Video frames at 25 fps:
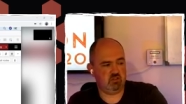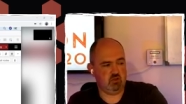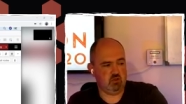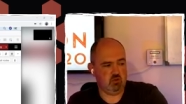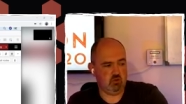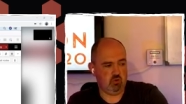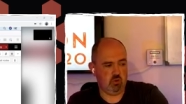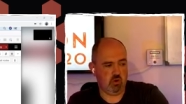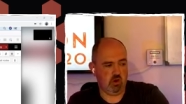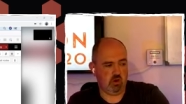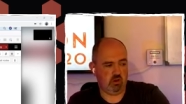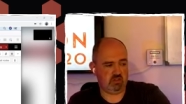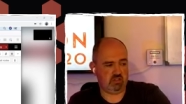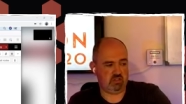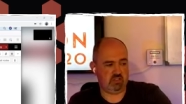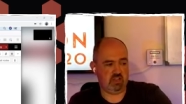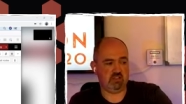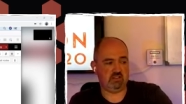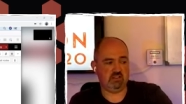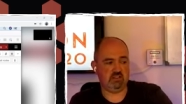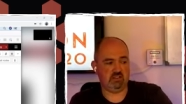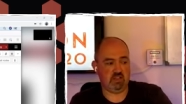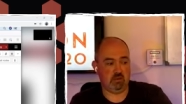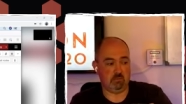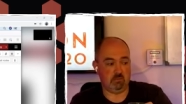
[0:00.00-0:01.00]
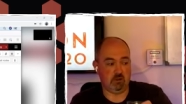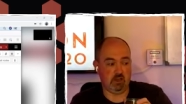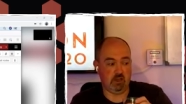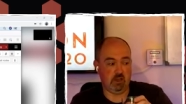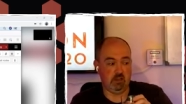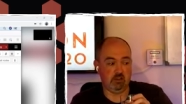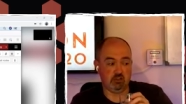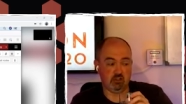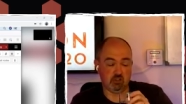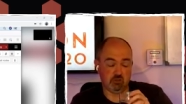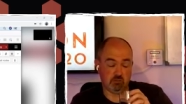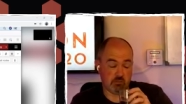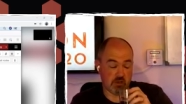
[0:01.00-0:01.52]
to a status
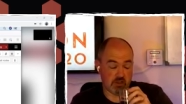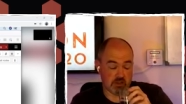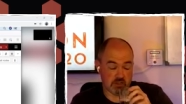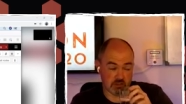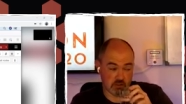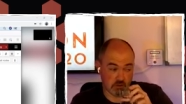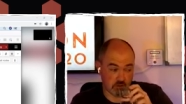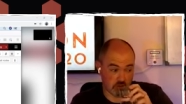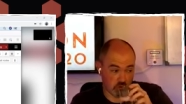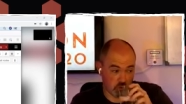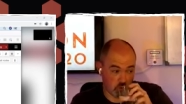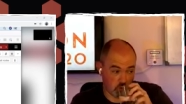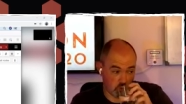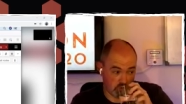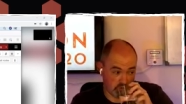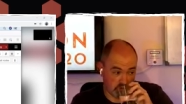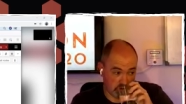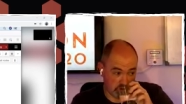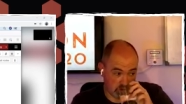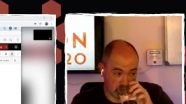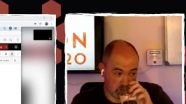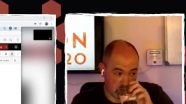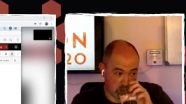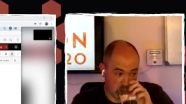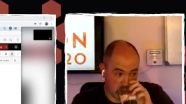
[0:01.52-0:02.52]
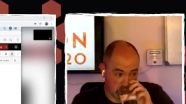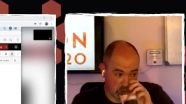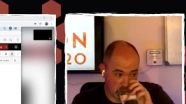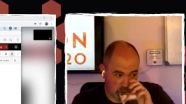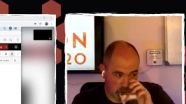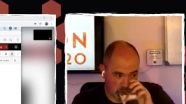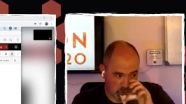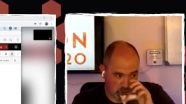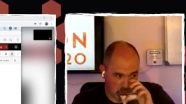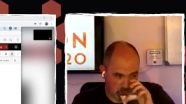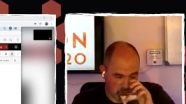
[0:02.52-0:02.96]
application based on the caller ID.